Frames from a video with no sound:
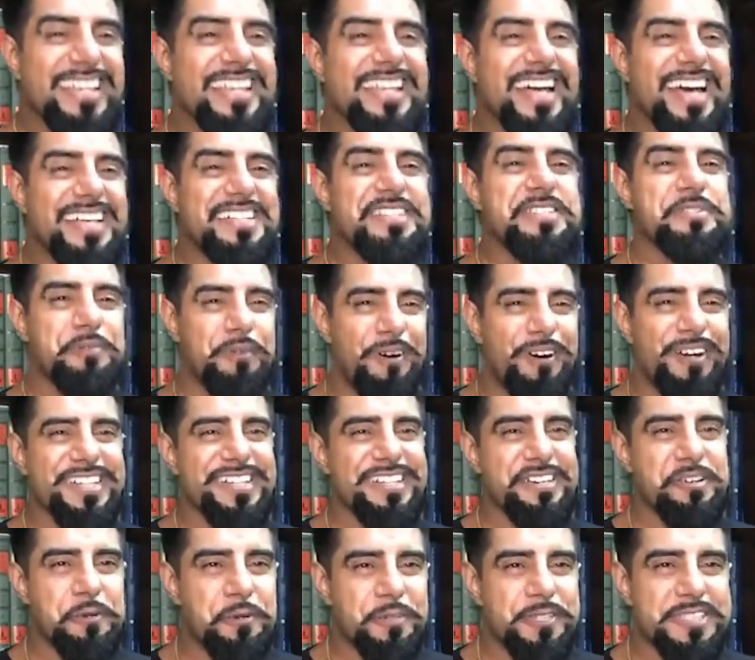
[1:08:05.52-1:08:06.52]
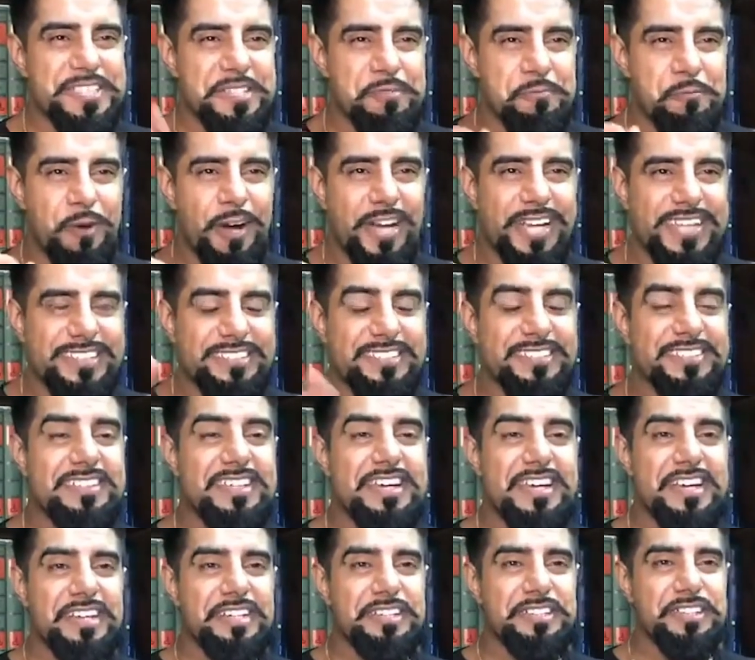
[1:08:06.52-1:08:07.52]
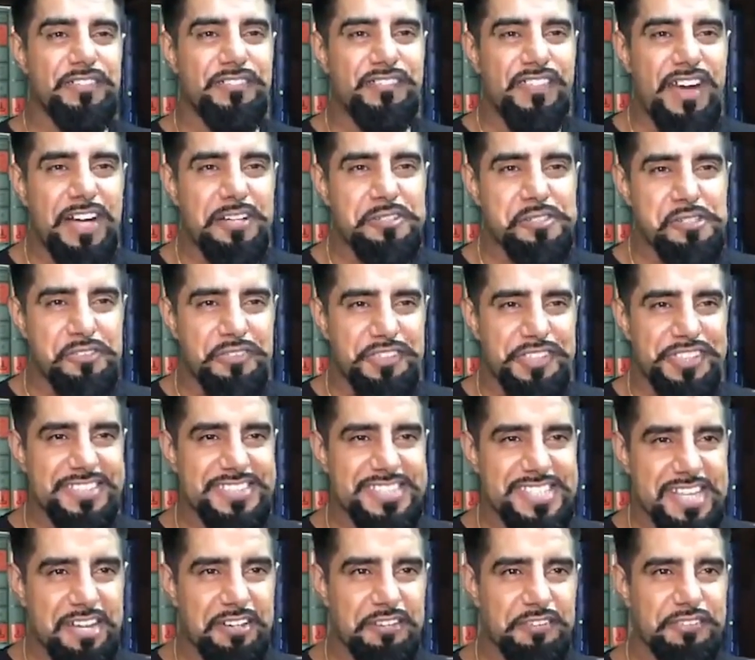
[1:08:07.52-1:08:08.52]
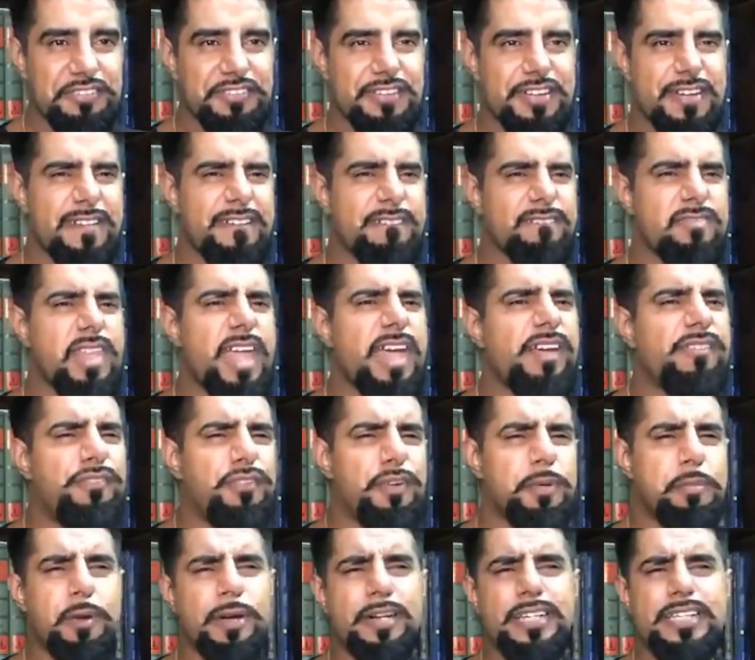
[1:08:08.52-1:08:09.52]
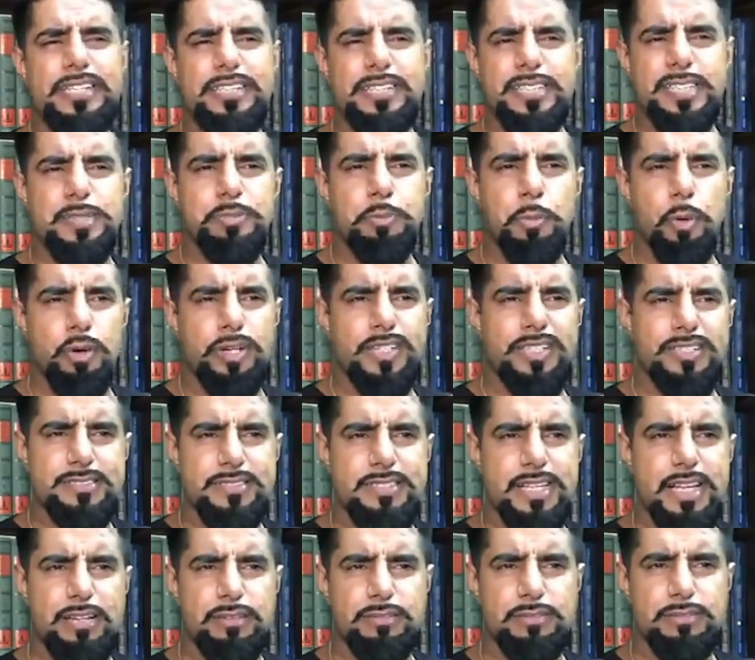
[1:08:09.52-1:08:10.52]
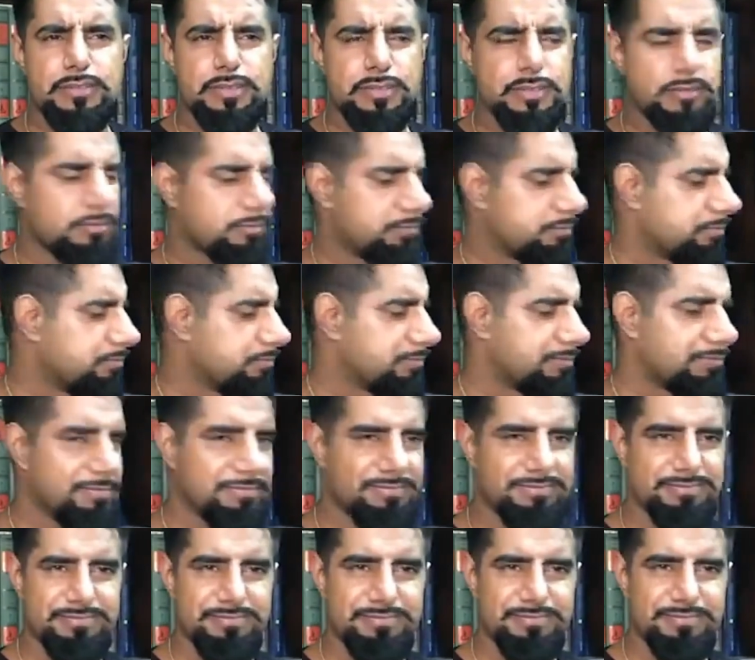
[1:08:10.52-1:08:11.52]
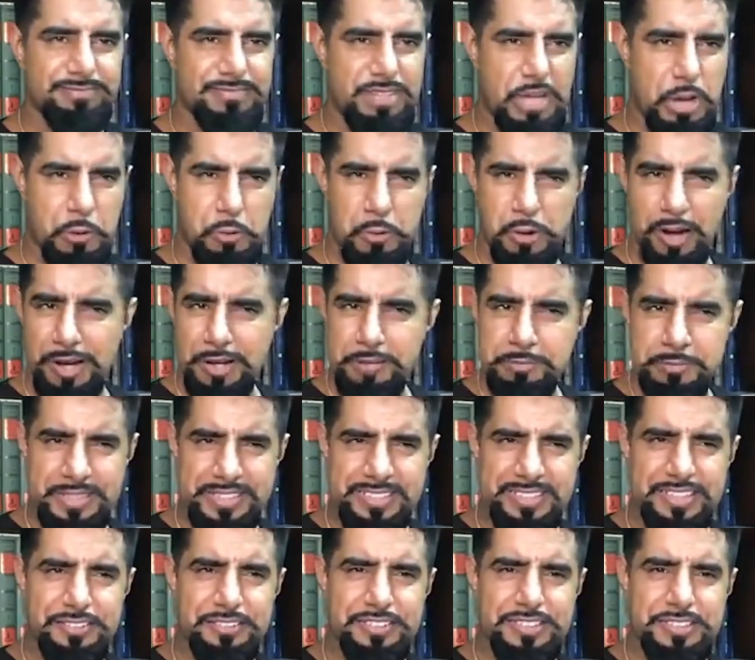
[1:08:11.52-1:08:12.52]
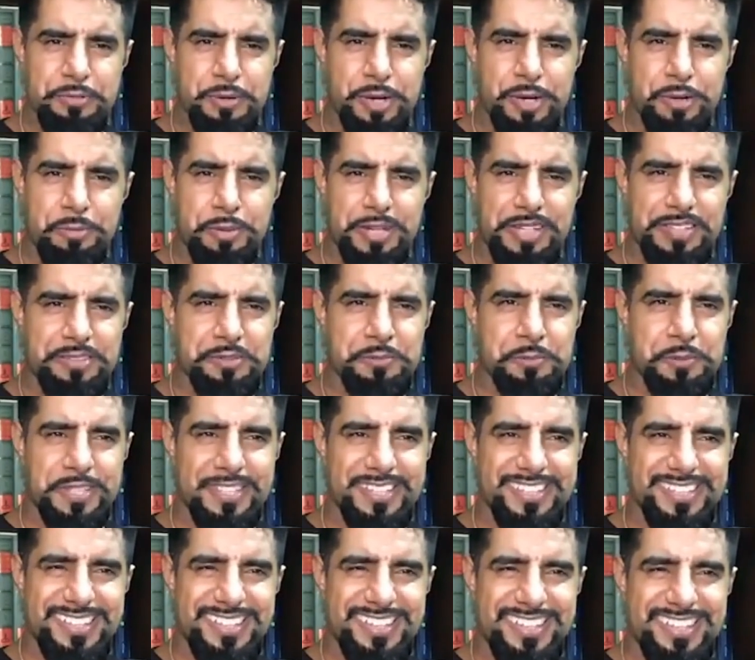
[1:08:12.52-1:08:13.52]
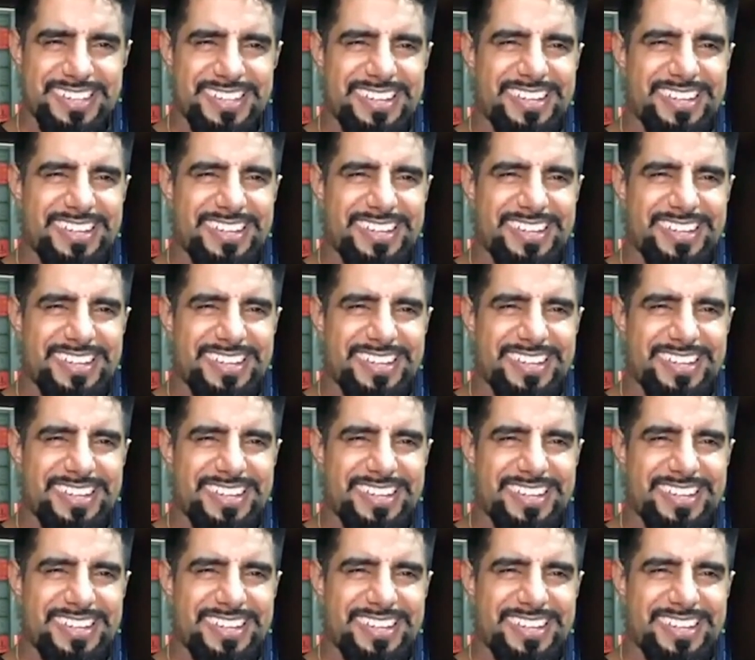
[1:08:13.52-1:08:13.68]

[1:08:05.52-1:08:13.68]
That's one awesome way to vouch for yourself. Everybody in this book is sound. Oh, I'm in there as well, by the way.